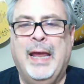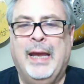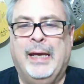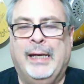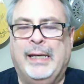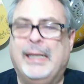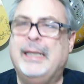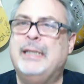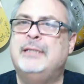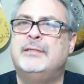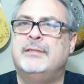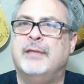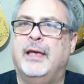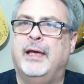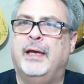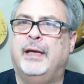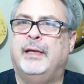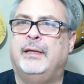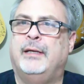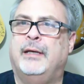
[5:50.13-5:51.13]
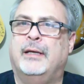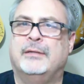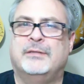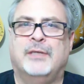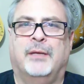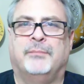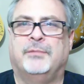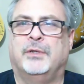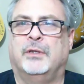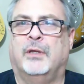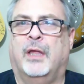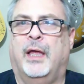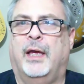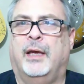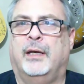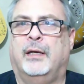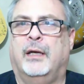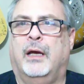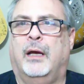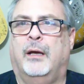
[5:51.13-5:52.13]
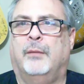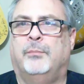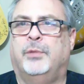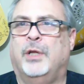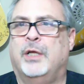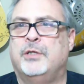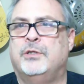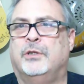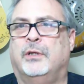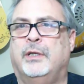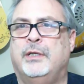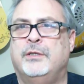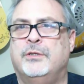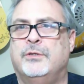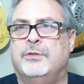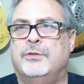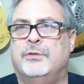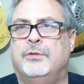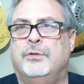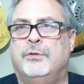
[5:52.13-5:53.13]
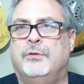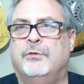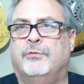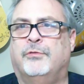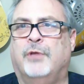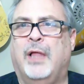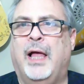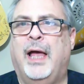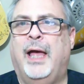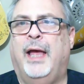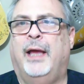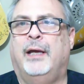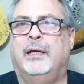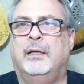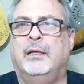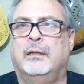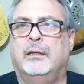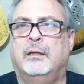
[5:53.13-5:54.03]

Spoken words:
He said something like, I pledge allegiance to the flag,